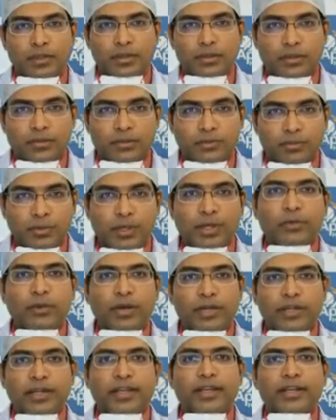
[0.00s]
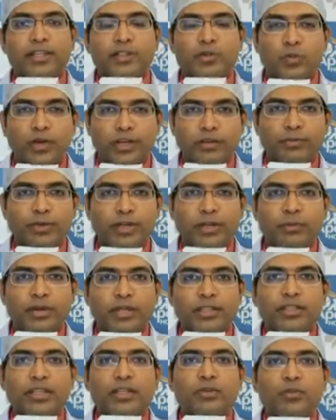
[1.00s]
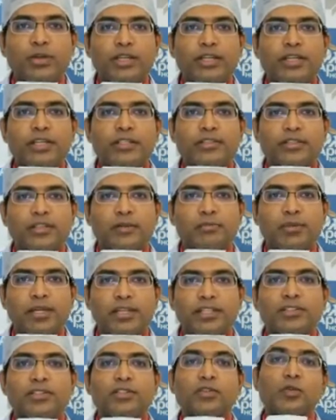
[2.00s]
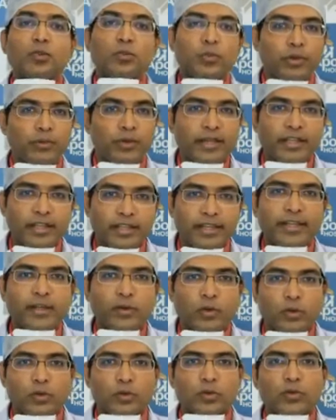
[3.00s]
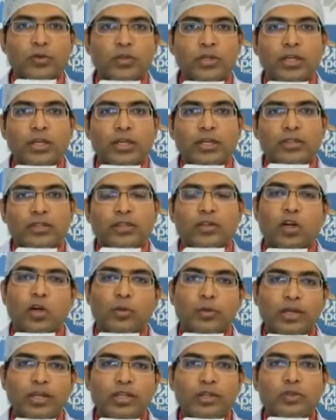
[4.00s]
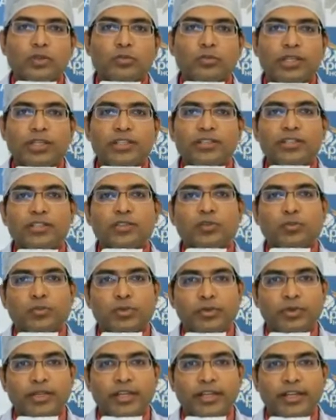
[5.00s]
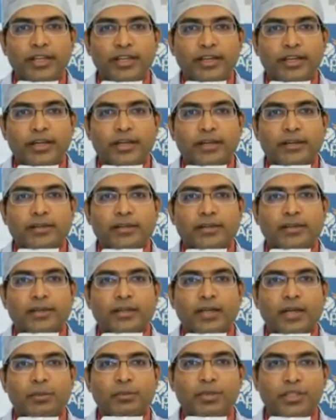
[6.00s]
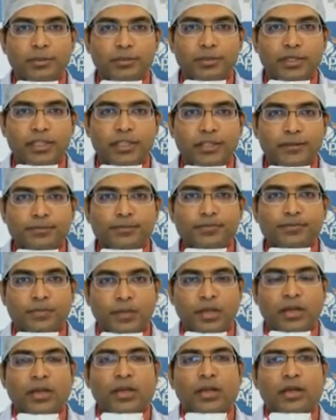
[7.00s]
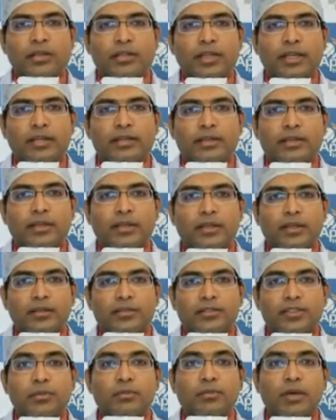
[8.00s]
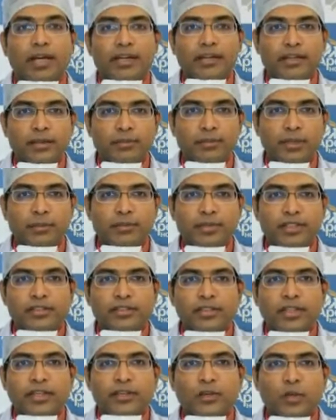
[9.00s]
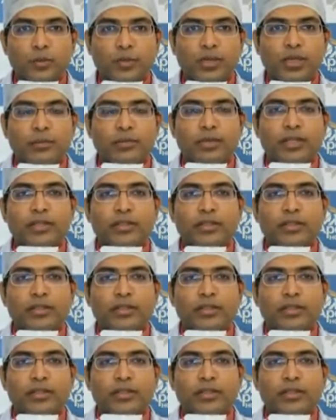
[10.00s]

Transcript: frequent, headache is quite frequent, then we need some medicines to prevent headache also. The commonly used medicines to prevent headache are amitriptyline, then some antiepileptics like topiramate,